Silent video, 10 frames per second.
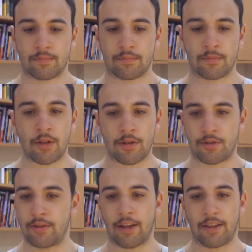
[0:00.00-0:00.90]
Just
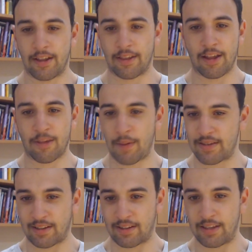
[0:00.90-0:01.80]
that's
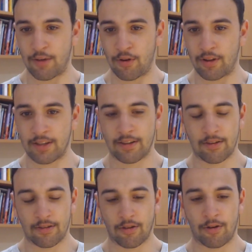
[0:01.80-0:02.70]
basically it, really.
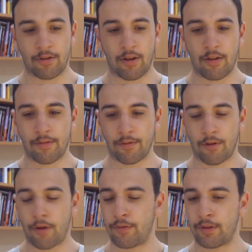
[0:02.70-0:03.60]
So
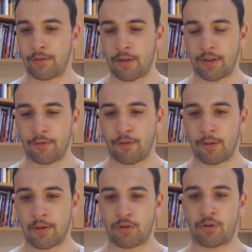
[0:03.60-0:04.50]
hopefully, I think
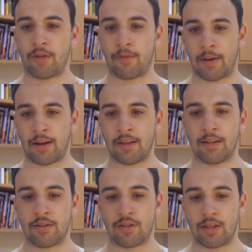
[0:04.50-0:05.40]
Fremantle should have a better year
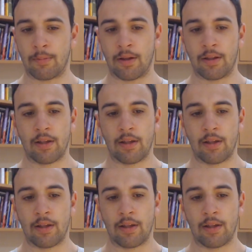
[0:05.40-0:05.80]
this year, but